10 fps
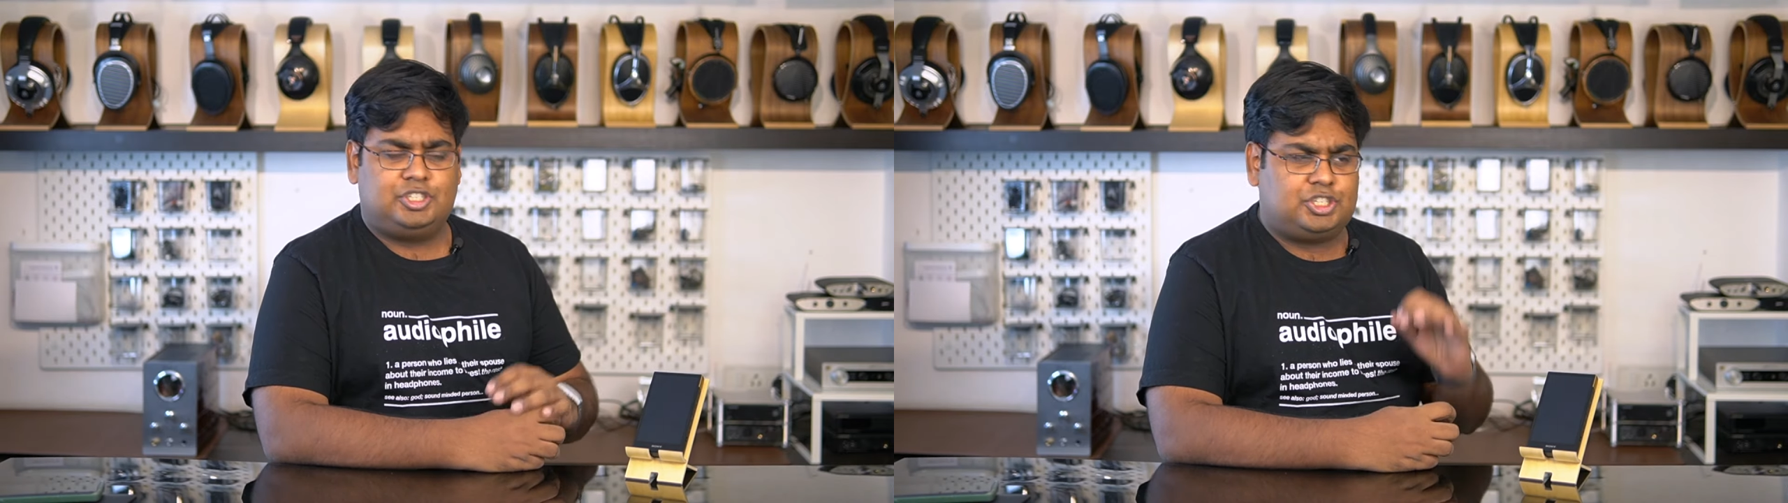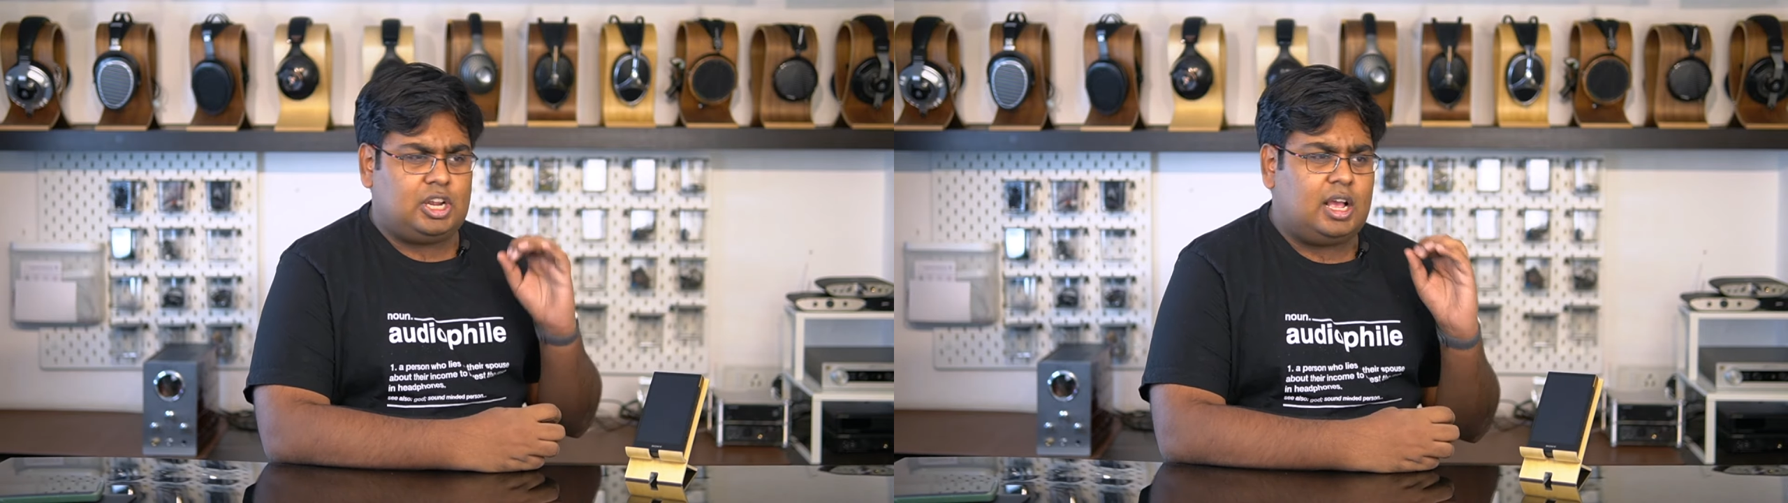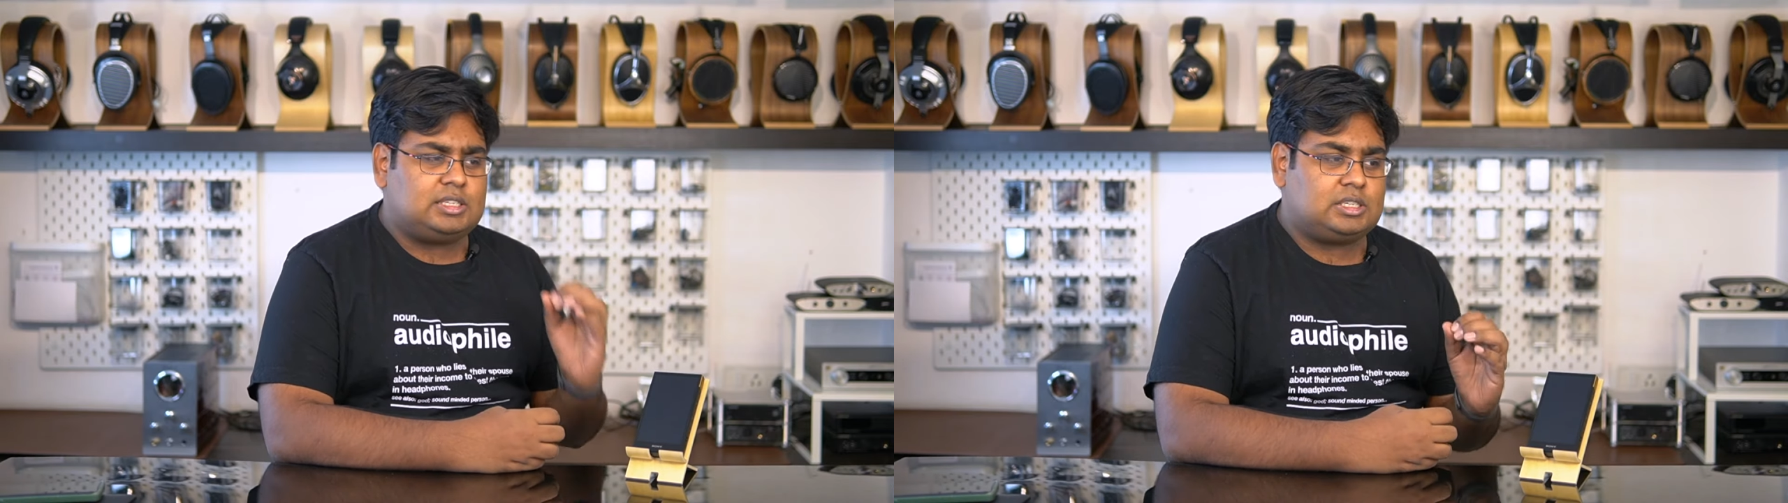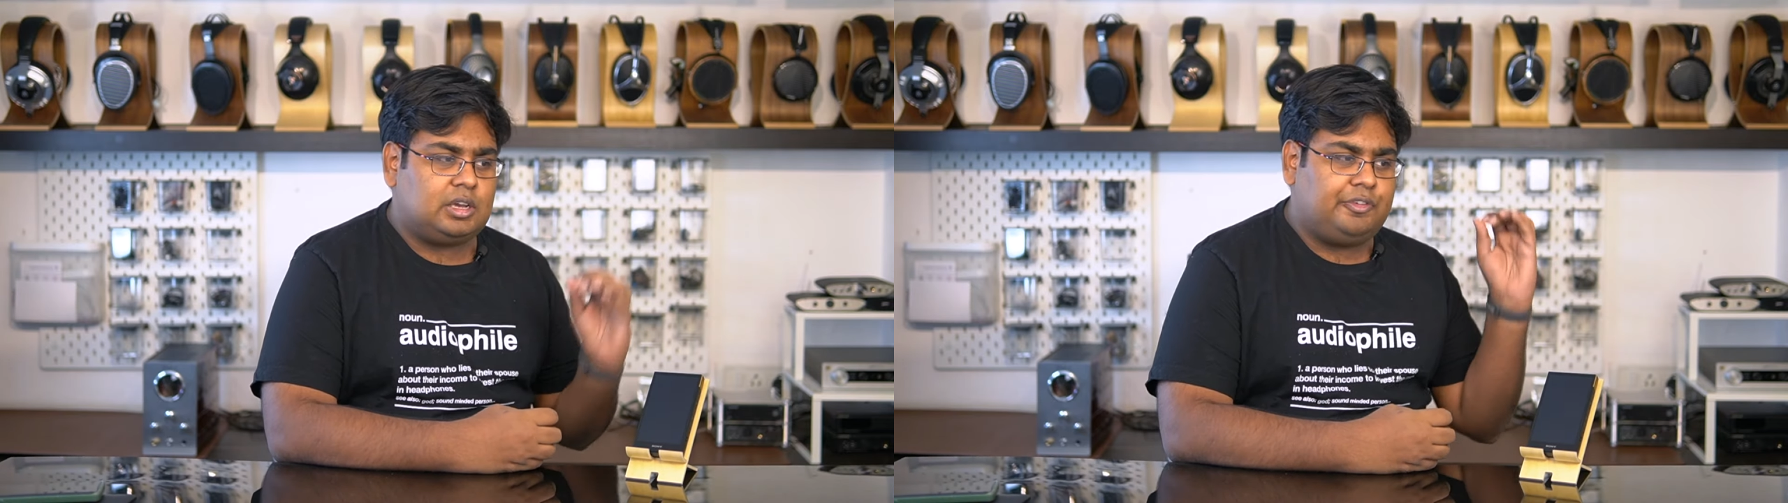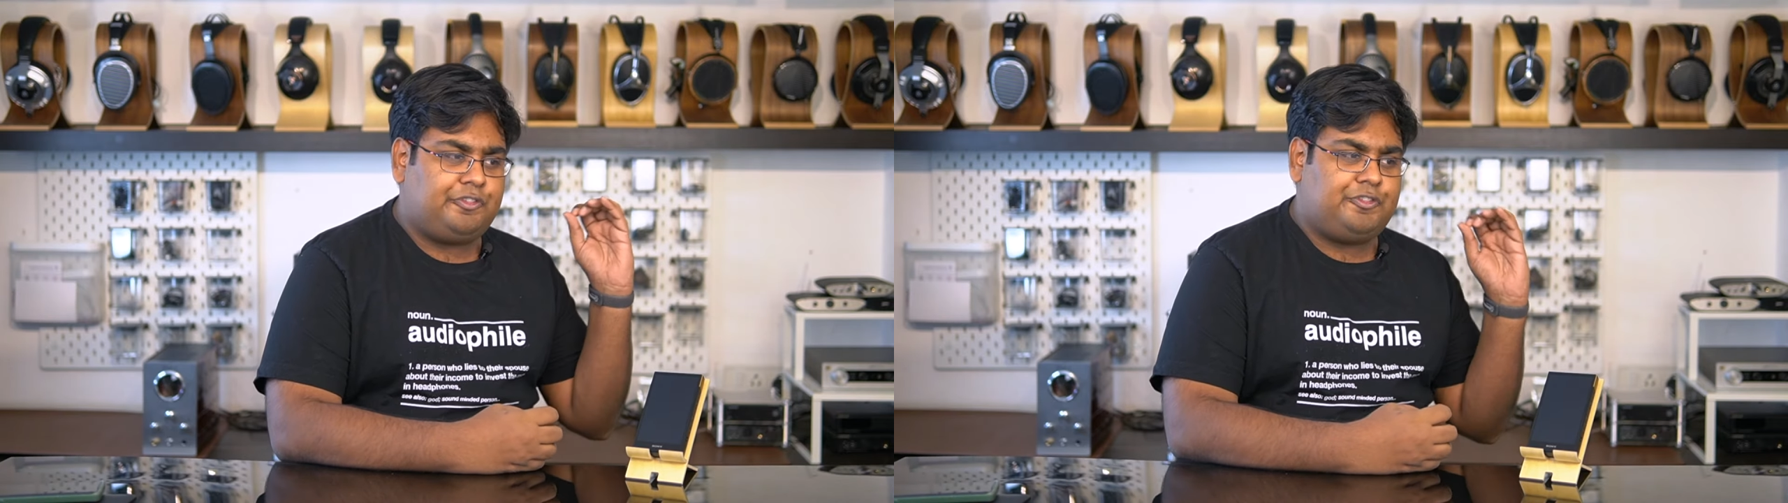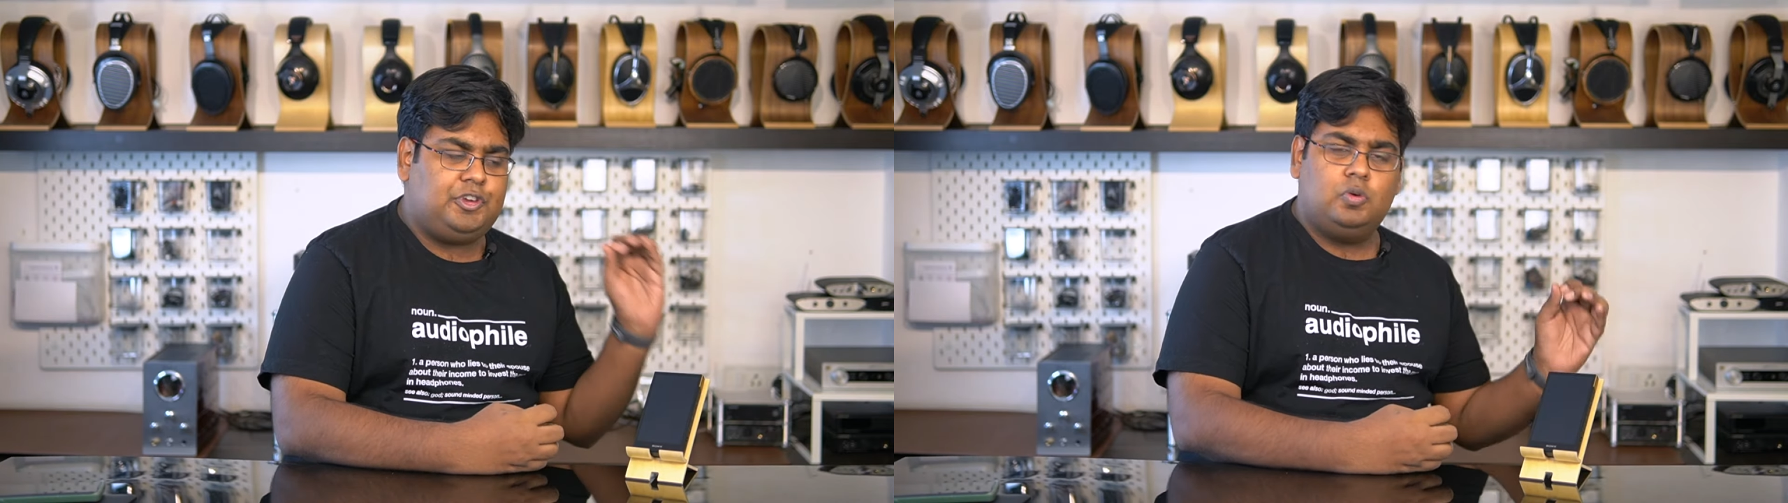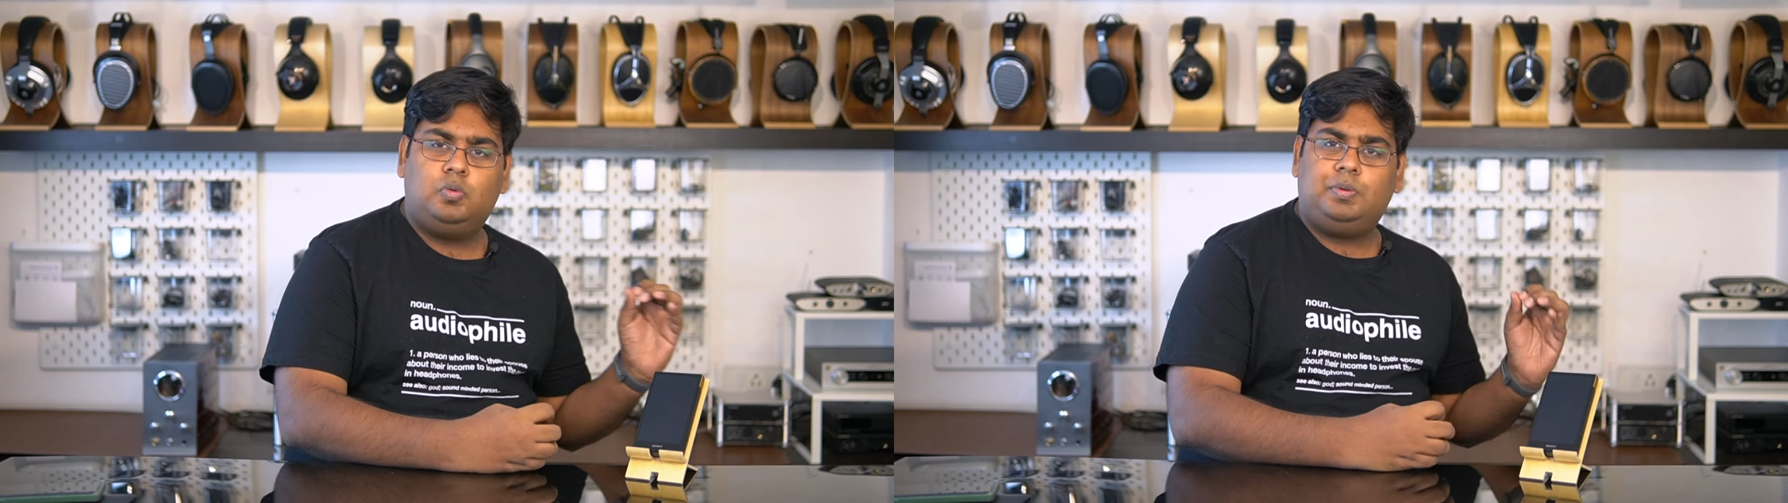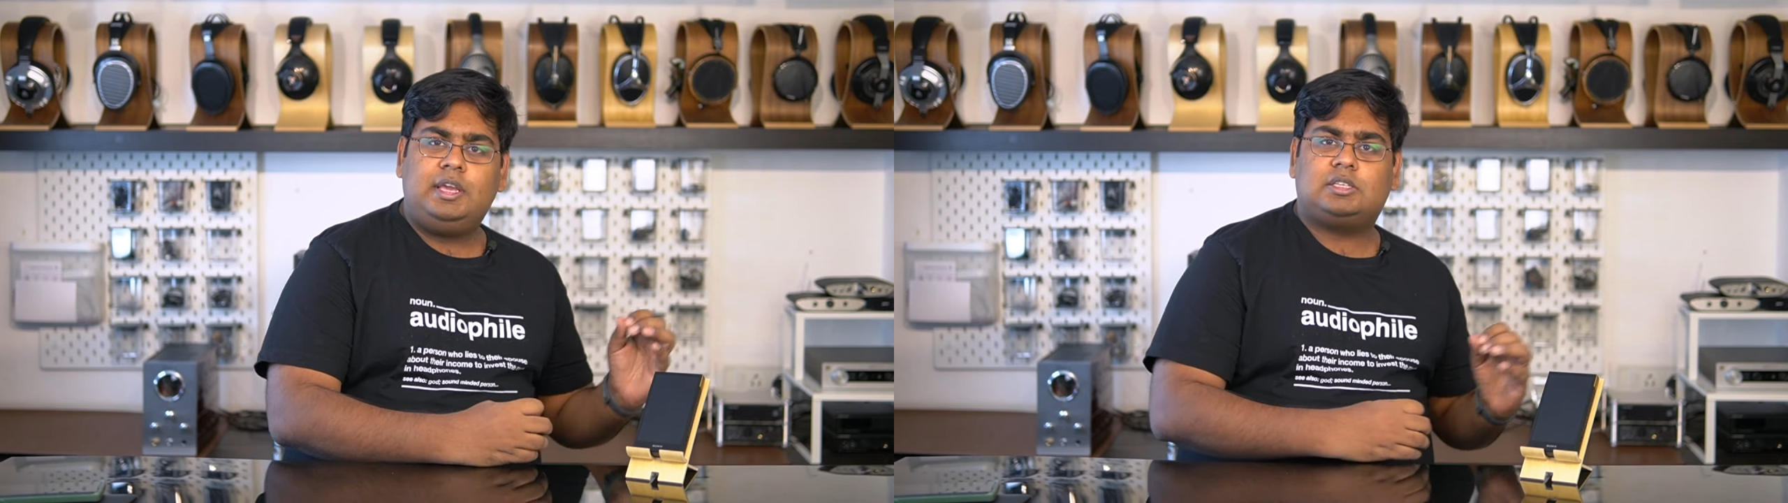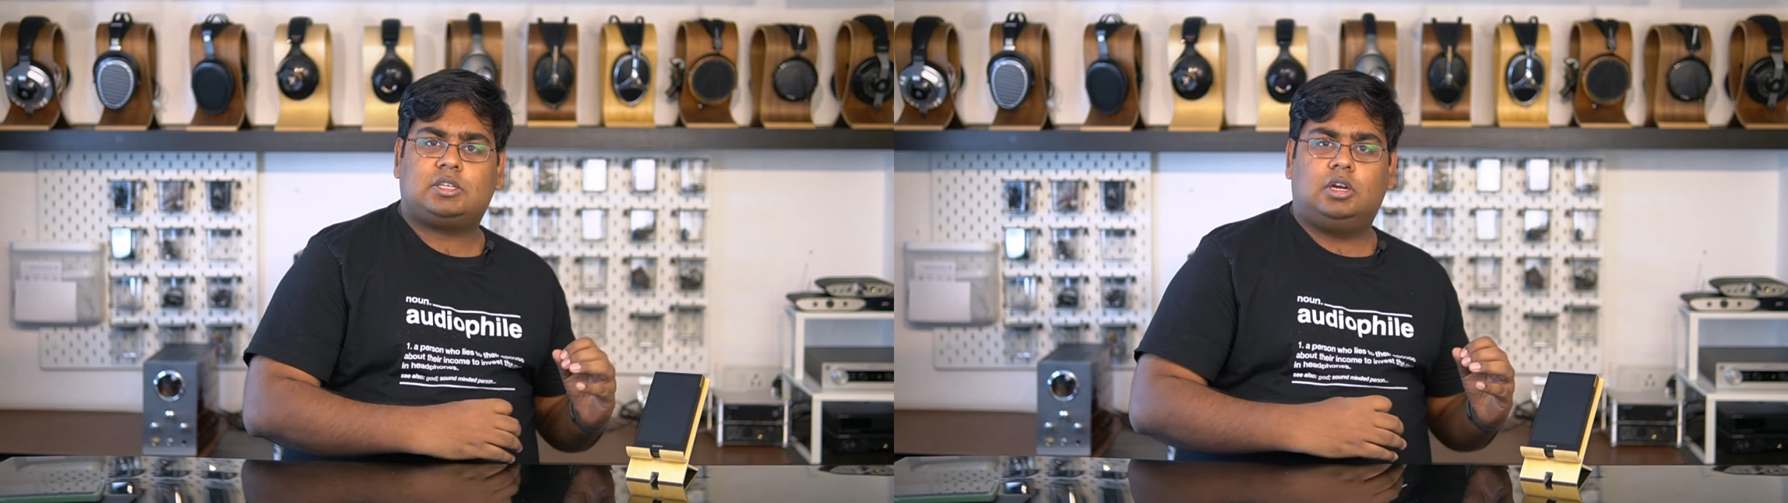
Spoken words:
just a few weeks